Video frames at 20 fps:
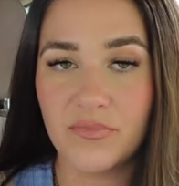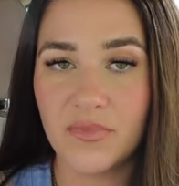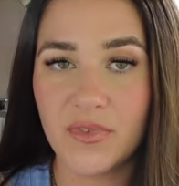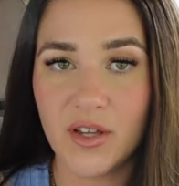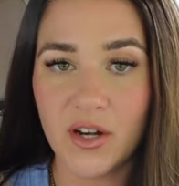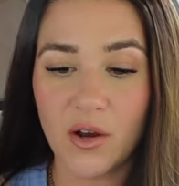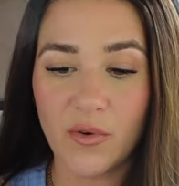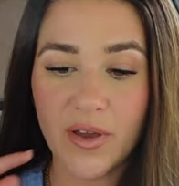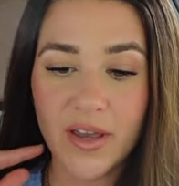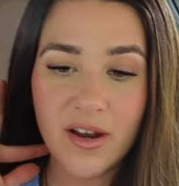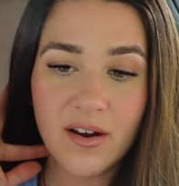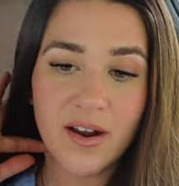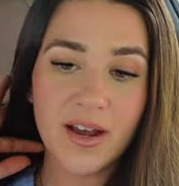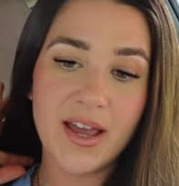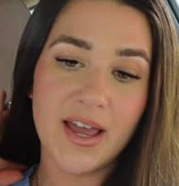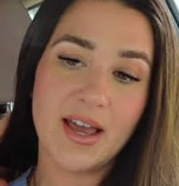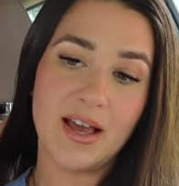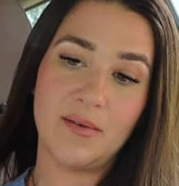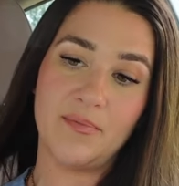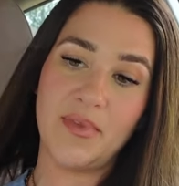you know, here I
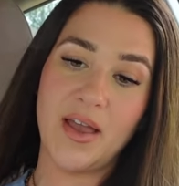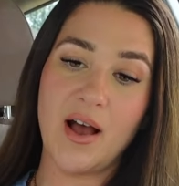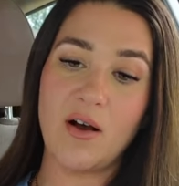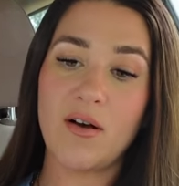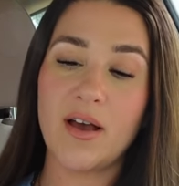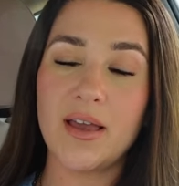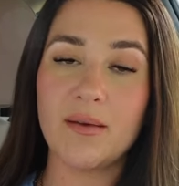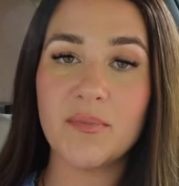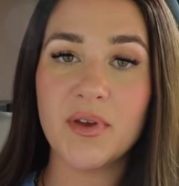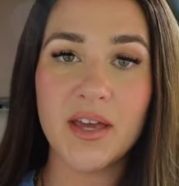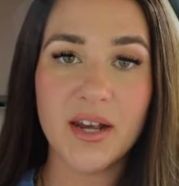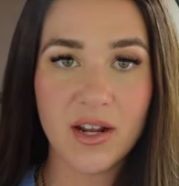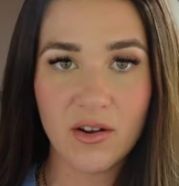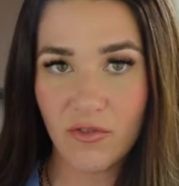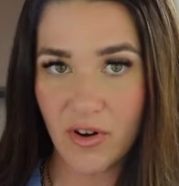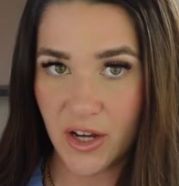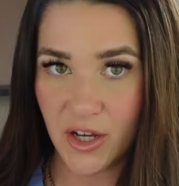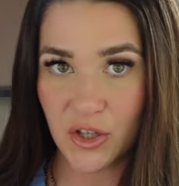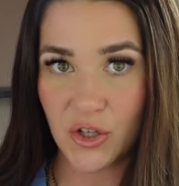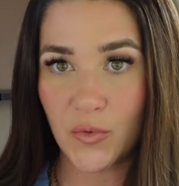am. Now I am
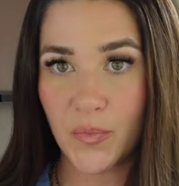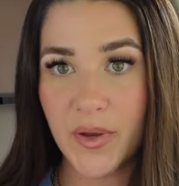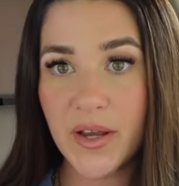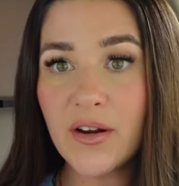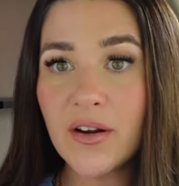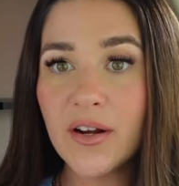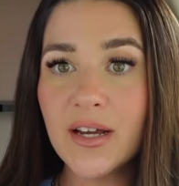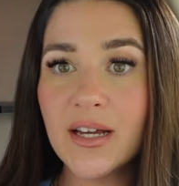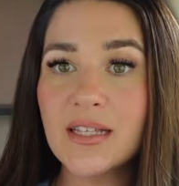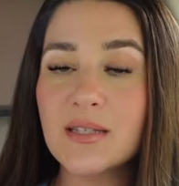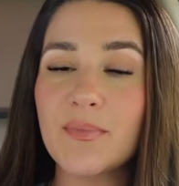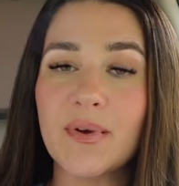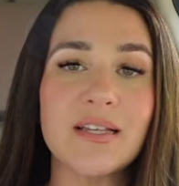getting regular periods.